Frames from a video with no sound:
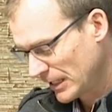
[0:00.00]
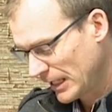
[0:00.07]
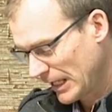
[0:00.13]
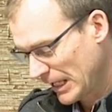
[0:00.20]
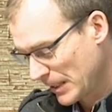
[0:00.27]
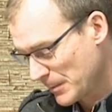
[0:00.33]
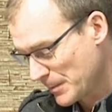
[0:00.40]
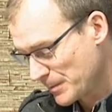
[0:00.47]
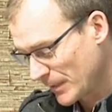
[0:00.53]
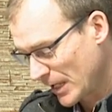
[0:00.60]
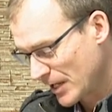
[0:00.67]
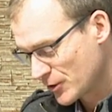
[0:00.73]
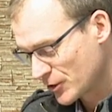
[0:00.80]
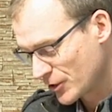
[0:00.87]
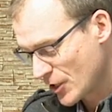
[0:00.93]
him
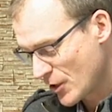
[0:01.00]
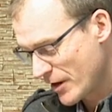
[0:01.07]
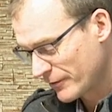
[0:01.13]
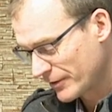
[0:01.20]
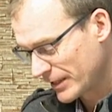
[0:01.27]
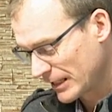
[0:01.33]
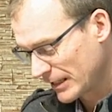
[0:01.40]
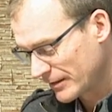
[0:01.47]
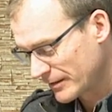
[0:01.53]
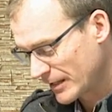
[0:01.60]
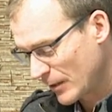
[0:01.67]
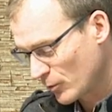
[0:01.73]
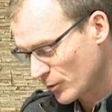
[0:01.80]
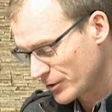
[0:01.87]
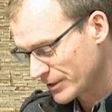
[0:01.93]
and to know everything
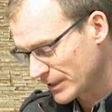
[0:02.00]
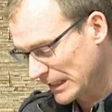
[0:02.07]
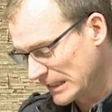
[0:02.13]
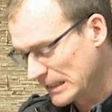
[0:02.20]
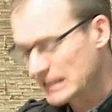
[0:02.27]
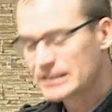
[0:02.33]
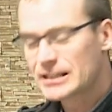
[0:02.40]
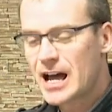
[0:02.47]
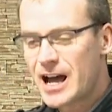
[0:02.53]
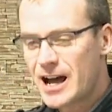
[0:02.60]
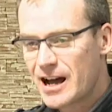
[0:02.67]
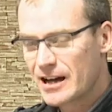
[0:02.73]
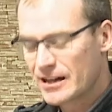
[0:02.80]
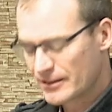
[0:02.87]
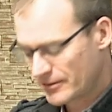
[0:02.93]
that was in his
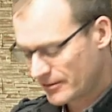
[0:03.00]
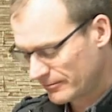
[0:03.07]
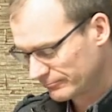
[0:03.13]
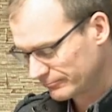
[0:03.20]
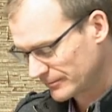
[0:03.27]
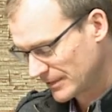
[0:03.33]
heart.